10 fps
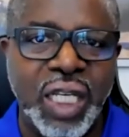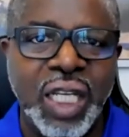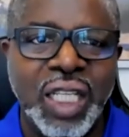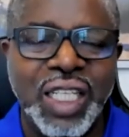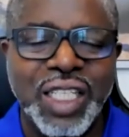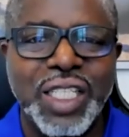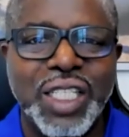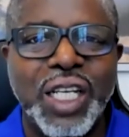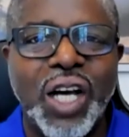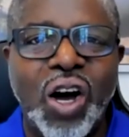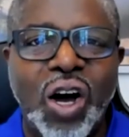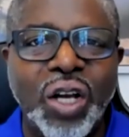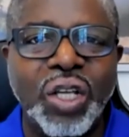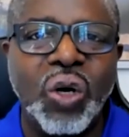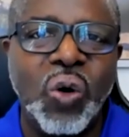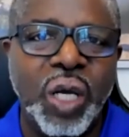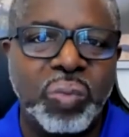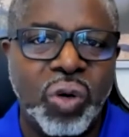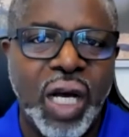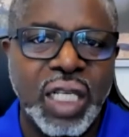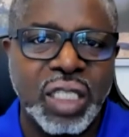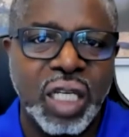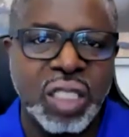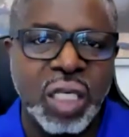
This is an ongoing process.